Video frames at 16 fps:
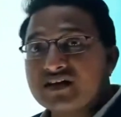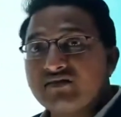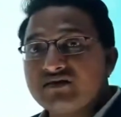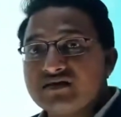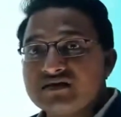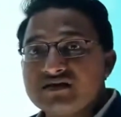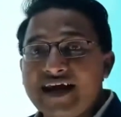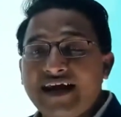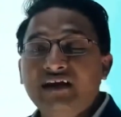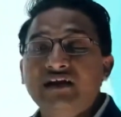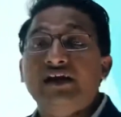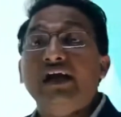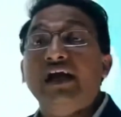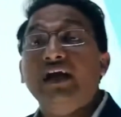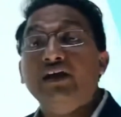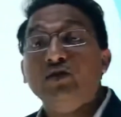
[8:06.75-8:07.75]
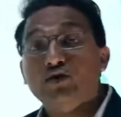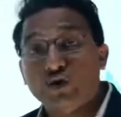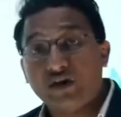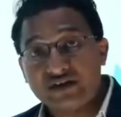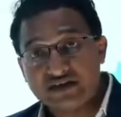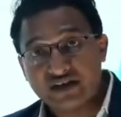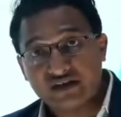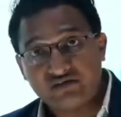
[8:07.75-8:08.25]
services like
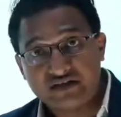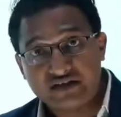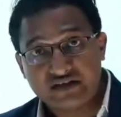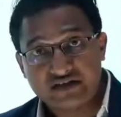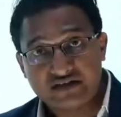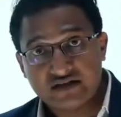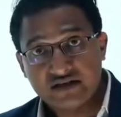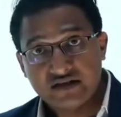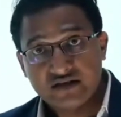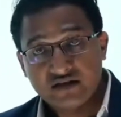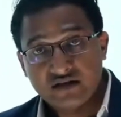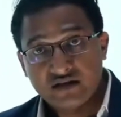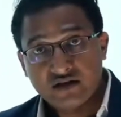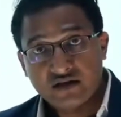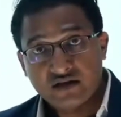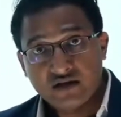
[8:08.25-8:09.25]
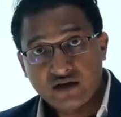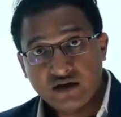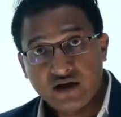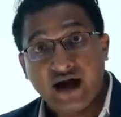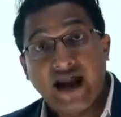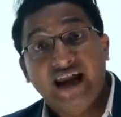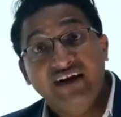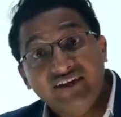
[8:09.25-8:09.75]
insurance services,
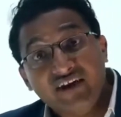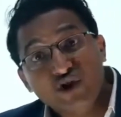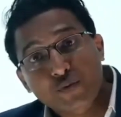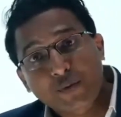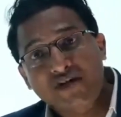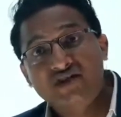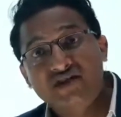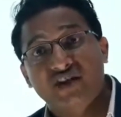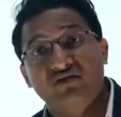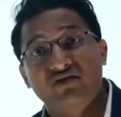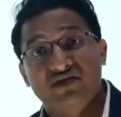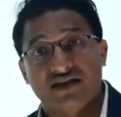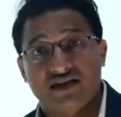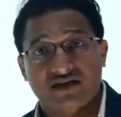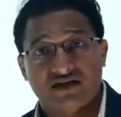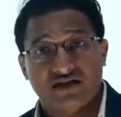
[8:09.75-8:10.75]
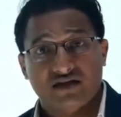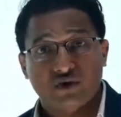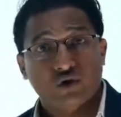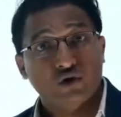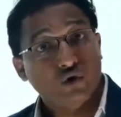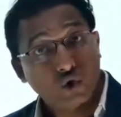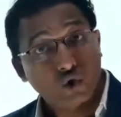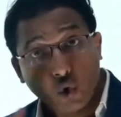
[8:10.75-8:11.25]
investment services.
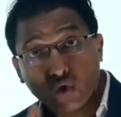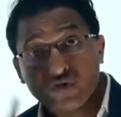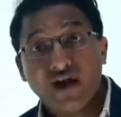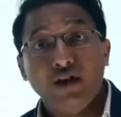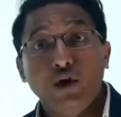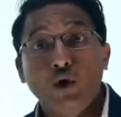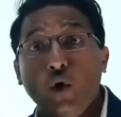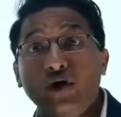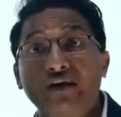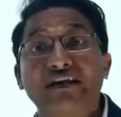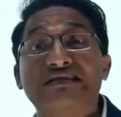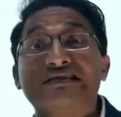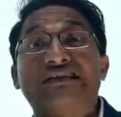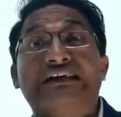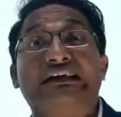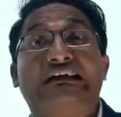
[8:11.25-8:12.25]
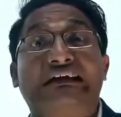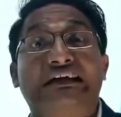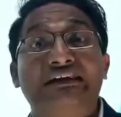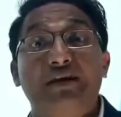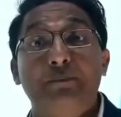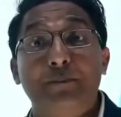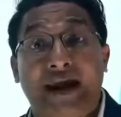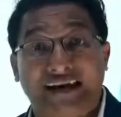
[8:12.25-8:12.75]
So those are not strictly
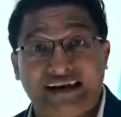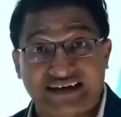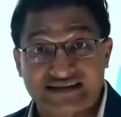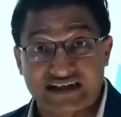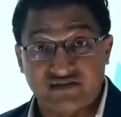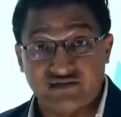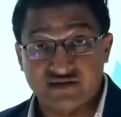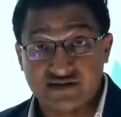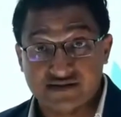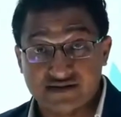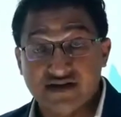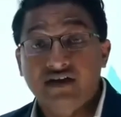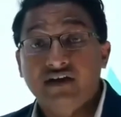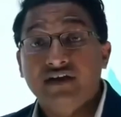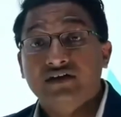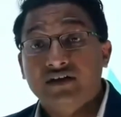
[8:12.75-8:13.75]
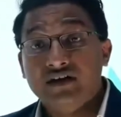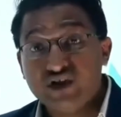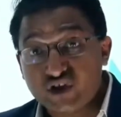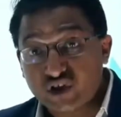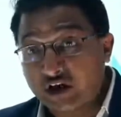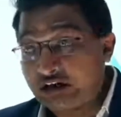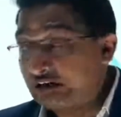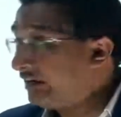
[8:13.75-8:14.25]
the banking services.
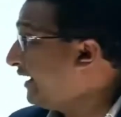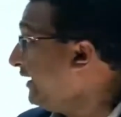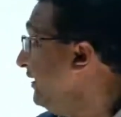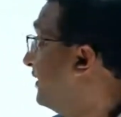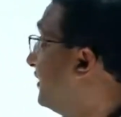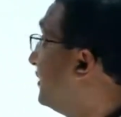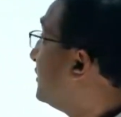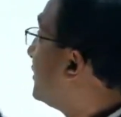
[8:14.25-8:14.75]
Strictly